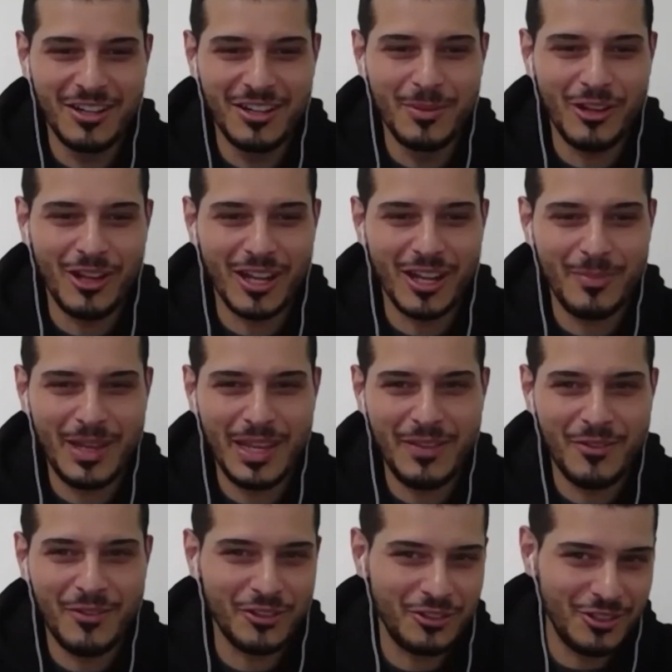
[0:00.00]
a little bit like me.
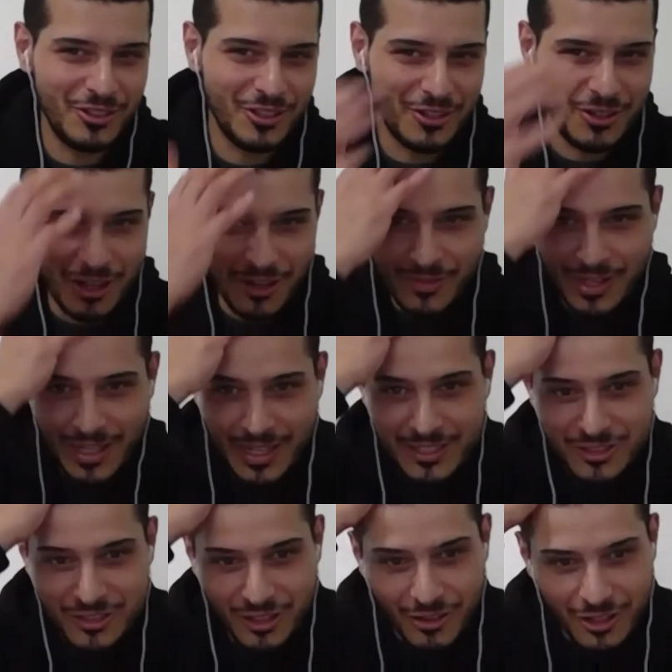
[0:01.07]
You've got the COVID
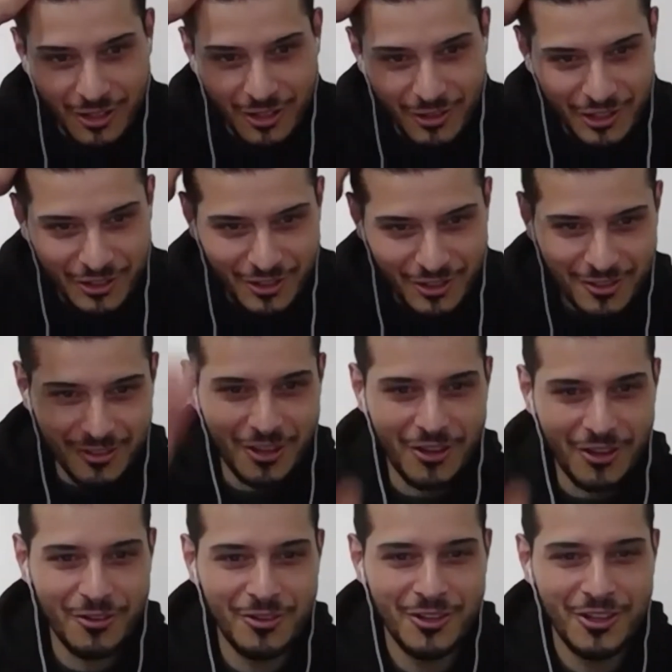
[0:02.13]
hairstyle going on.
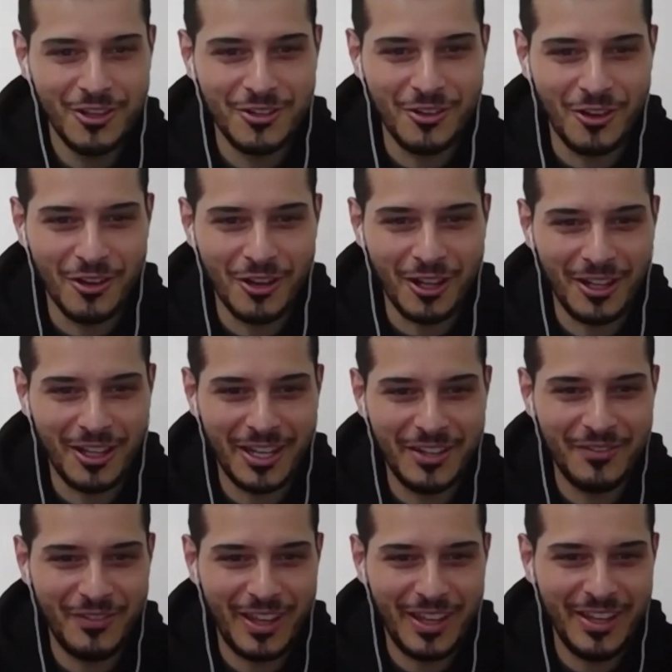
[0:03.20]
No
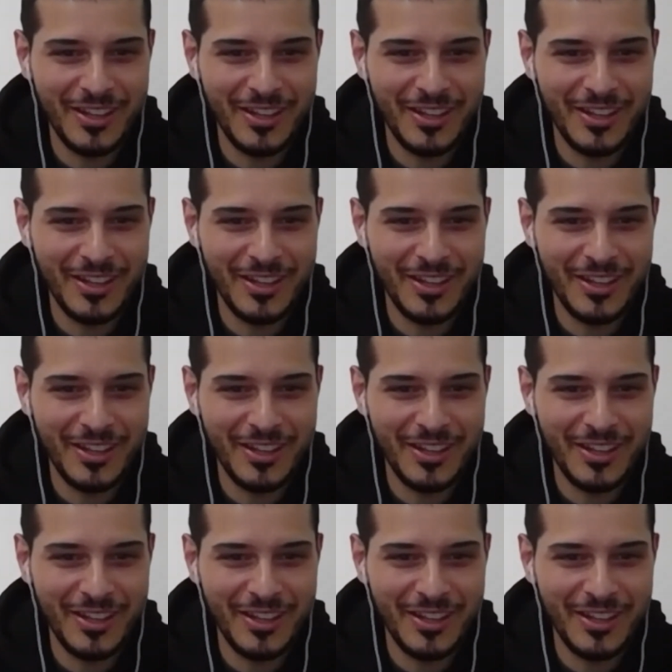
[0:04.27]
clean